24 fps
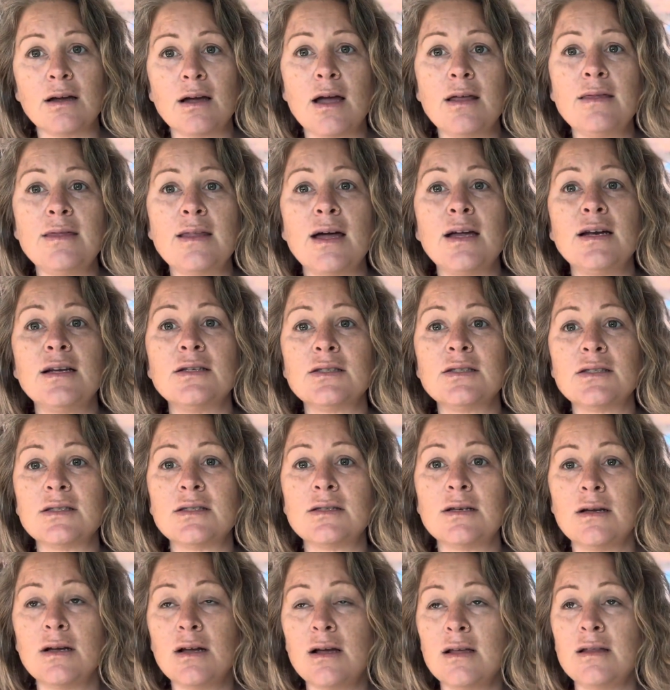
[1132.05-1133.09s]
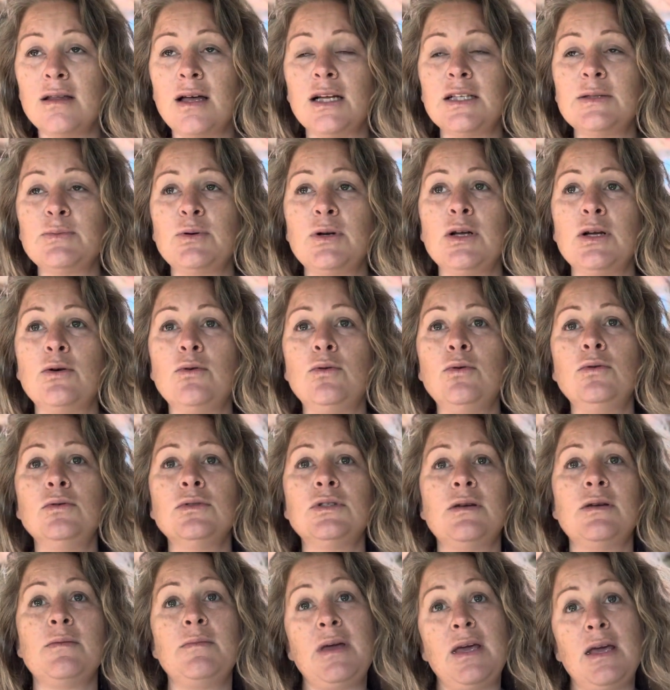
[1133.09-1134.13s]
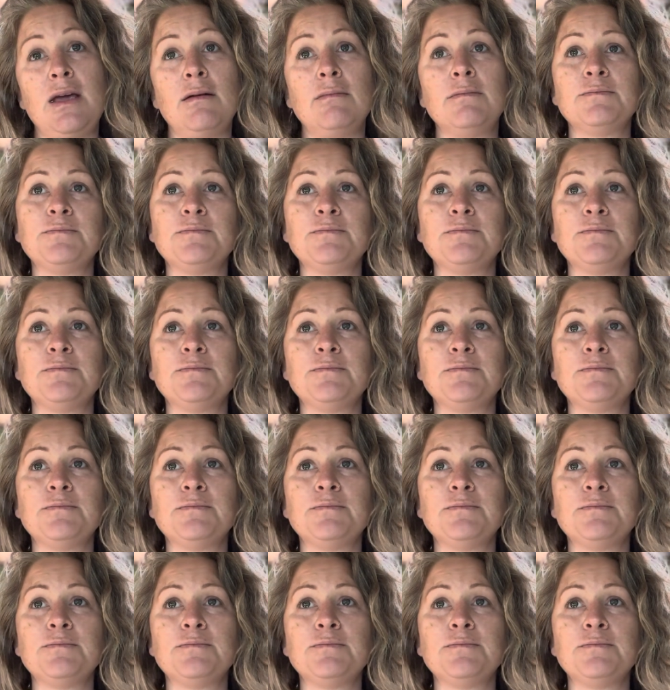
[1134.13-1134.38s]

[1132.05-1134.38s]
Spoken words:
And that's pretty cool to me.